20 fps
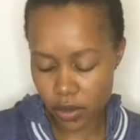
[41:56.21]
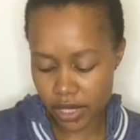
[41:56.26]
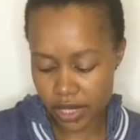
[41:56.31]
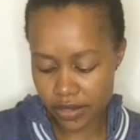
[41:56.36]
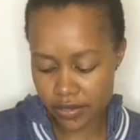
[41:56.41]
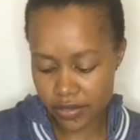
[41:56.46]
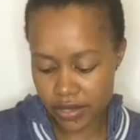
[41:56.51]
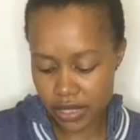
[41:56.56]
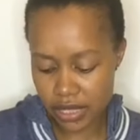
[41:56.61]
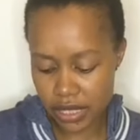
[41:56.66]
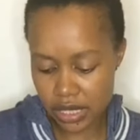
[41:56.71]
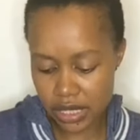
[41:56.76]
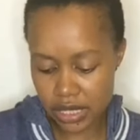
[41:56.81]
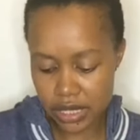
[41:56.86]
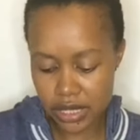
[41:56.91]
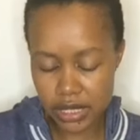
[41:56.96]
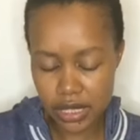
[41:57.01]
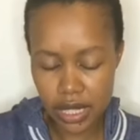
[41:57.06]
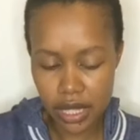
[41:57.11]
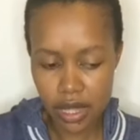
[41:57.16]
giving
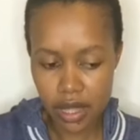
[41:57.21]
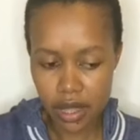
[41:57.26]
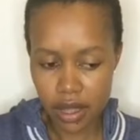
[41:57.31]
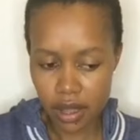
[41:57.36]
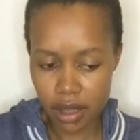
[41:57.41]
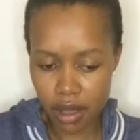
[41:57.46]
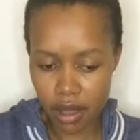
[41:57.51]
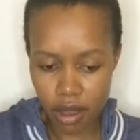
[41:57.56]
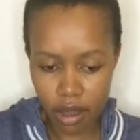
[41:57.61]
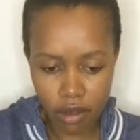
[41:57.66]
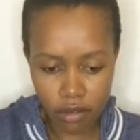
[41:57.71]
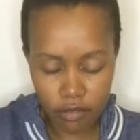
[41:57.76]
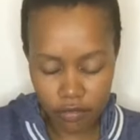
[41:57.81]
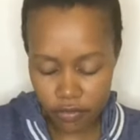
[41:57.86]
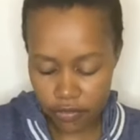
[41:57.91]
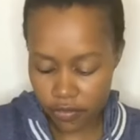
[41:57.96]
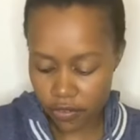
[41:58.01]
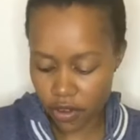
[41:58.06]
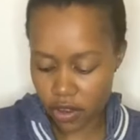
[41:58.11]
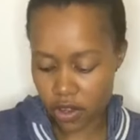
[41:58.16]
it
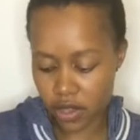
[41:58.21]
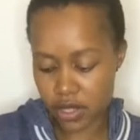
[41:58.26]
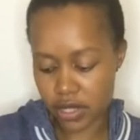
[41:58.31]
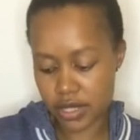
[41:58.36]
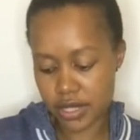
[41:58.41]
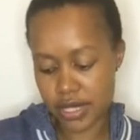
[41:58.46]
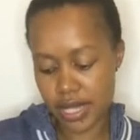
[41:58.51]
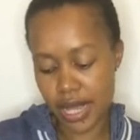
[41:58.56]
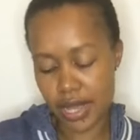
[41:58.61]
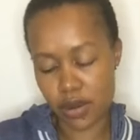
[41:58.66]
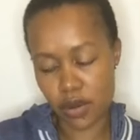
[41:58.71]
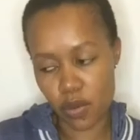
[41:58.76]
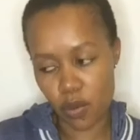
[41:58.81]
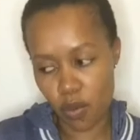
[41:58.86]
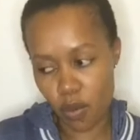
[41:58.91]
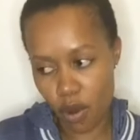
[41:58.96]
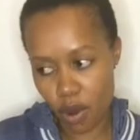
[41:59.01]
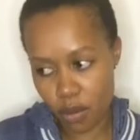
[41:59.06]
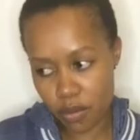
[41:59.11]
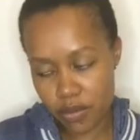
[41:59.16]
comfort and
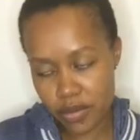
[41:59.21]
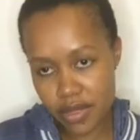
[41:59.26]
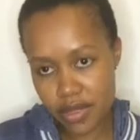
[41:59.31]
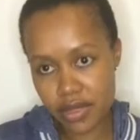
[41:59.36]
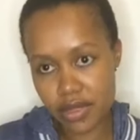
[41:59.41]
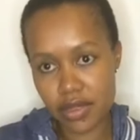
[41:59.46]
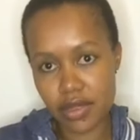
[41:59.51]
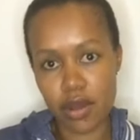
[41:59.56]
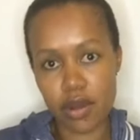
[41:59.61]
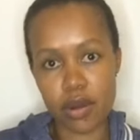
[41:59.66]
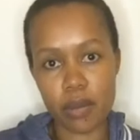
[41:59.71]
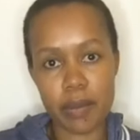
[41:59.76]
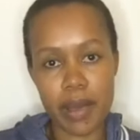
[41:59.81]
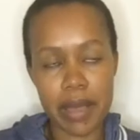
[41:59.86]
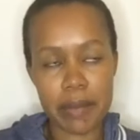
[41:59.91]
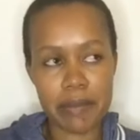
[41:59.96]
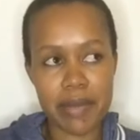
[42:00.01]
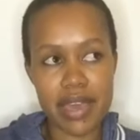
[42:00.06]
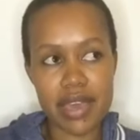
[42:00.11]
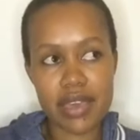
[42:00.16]
warmth, or
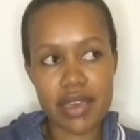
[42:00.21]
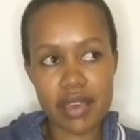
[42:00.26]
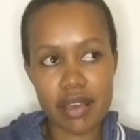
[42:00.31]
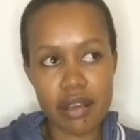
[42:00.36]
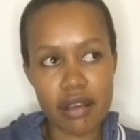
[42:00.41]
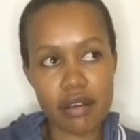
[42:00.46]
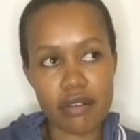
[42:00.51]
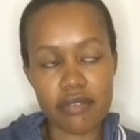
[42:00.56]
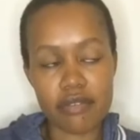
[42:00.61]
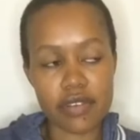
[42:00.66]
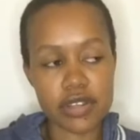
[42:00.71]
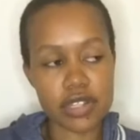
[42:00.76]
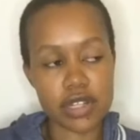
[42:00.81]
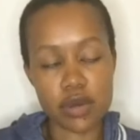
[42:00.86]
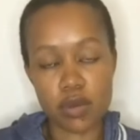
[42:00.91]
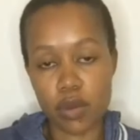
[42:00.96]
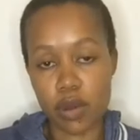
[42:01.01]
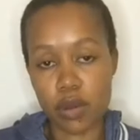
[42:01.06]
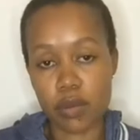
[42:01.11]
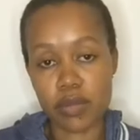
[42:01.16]
by making comfort
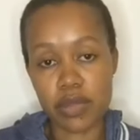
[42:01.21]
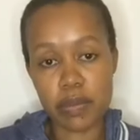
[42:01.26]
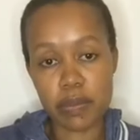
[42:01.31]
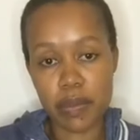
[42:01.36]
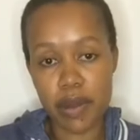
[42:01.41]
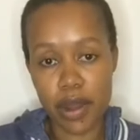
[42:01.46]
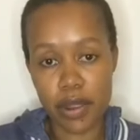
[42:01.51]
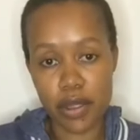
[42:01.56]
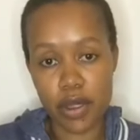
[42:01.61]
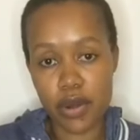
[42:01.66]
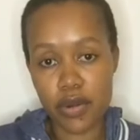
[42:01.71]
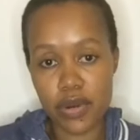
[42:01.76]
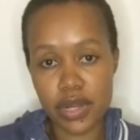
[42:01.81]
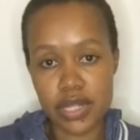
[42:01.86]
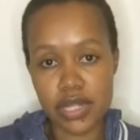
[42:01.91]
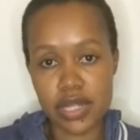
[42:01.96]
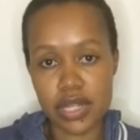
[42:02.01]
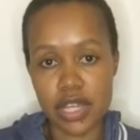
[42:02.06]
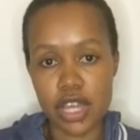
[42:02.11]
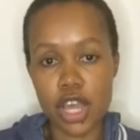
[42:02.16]
and warmth
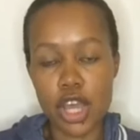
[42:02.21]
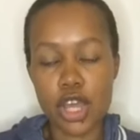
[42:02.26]
priority.